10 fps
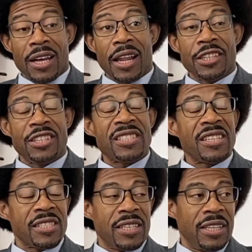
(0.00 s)
college at
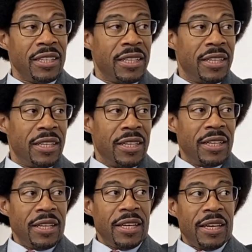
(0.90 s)
16,
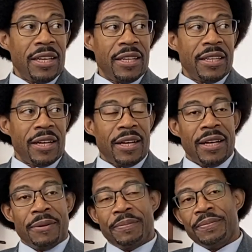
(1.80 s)
and
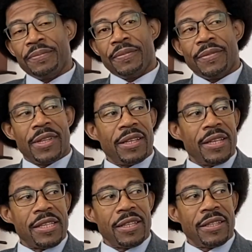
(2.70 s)
um, six,
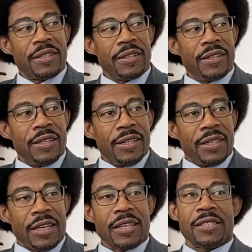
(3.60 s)
so you skipped a grade.
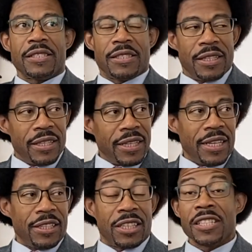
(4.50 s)
Yes,
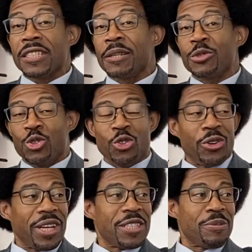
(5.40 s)
and could have skipped two
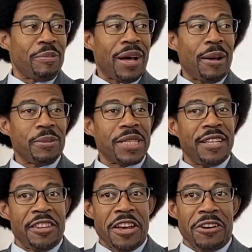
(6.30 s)
grades. My mom
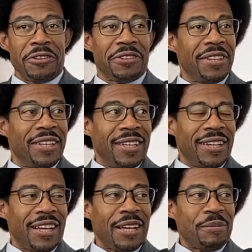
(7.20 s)
said no.
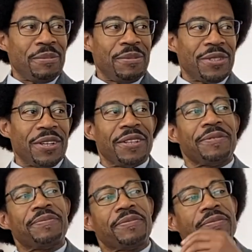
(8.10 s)
Um, Wait, so,
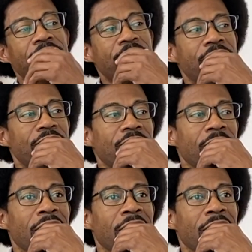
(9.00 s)
what did your mom do? What